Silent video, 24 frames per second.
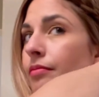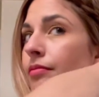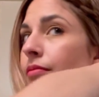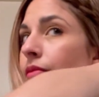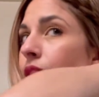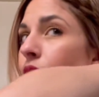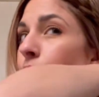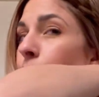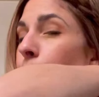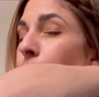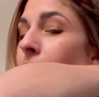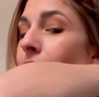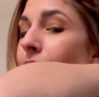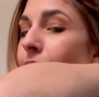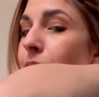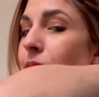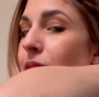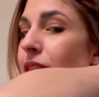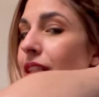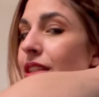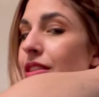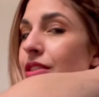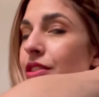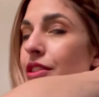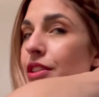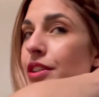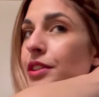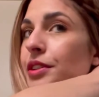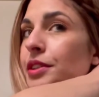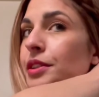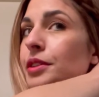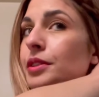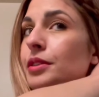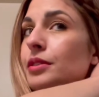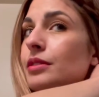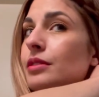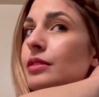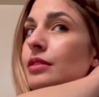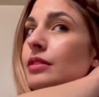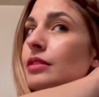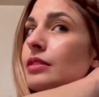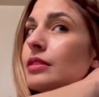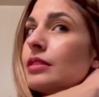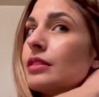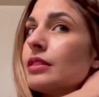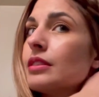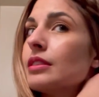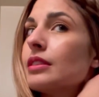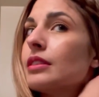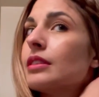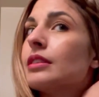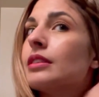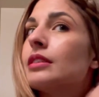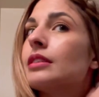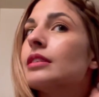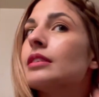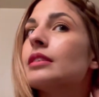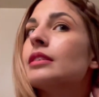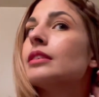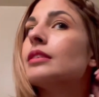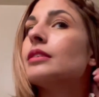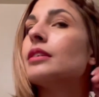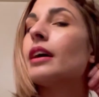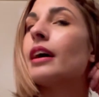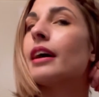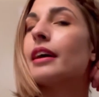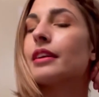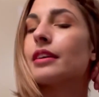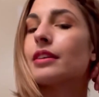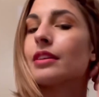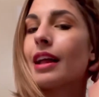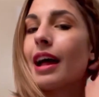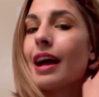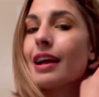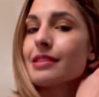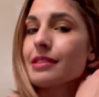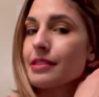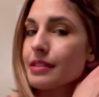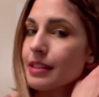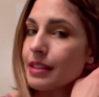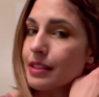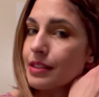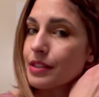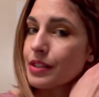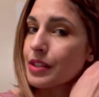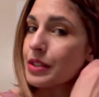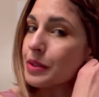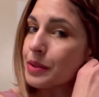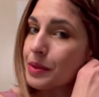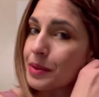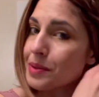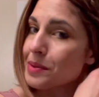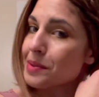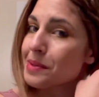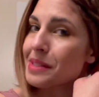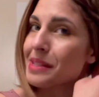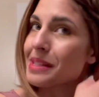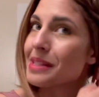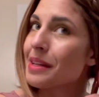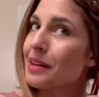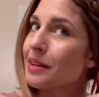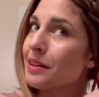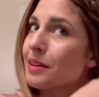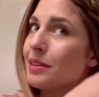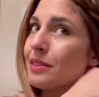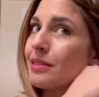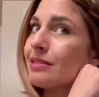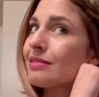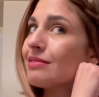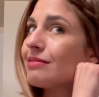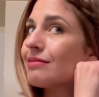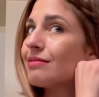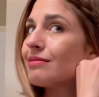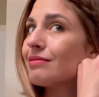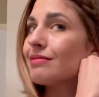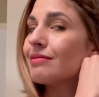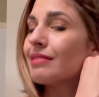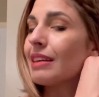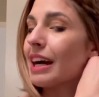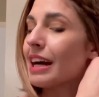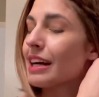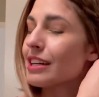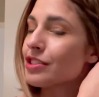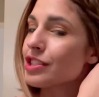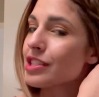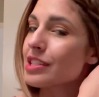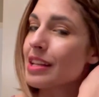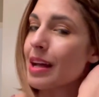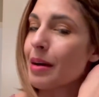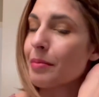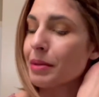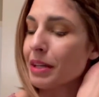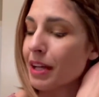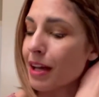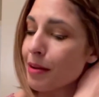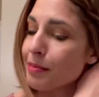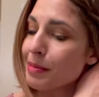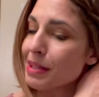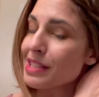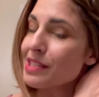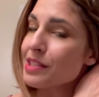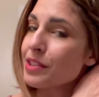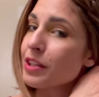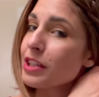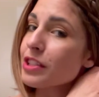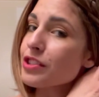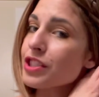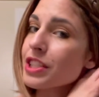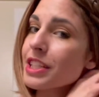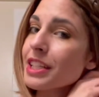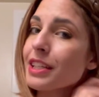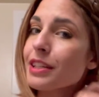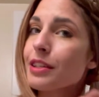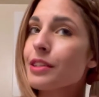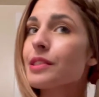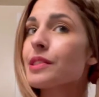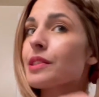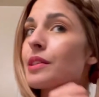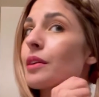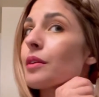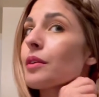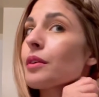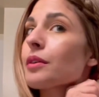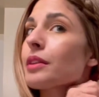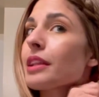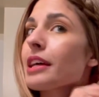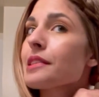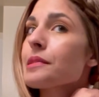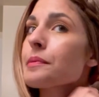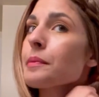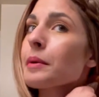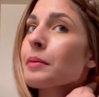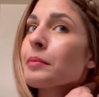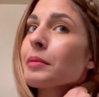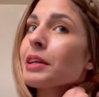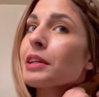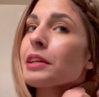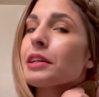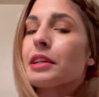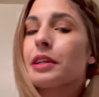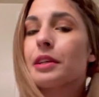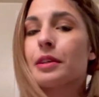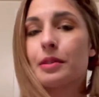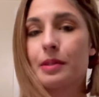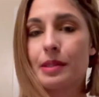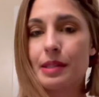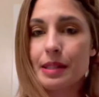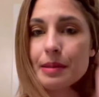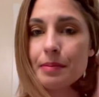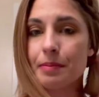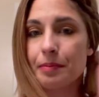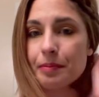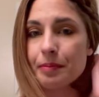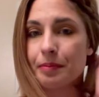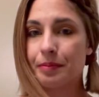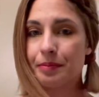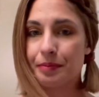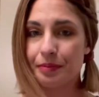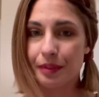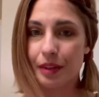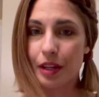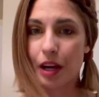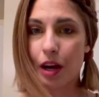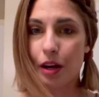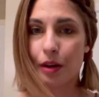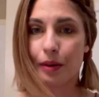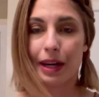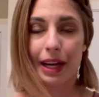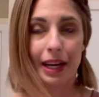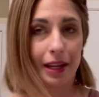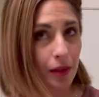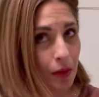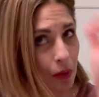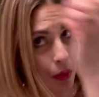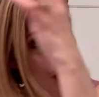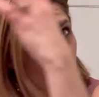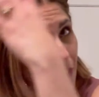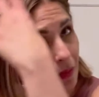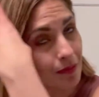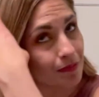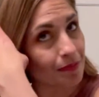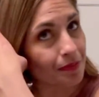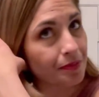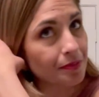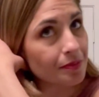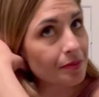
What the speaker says: Could probably do an elastic too, so I just happen to have my scrunchie here, so that's what I'm gonna use. All right, cool.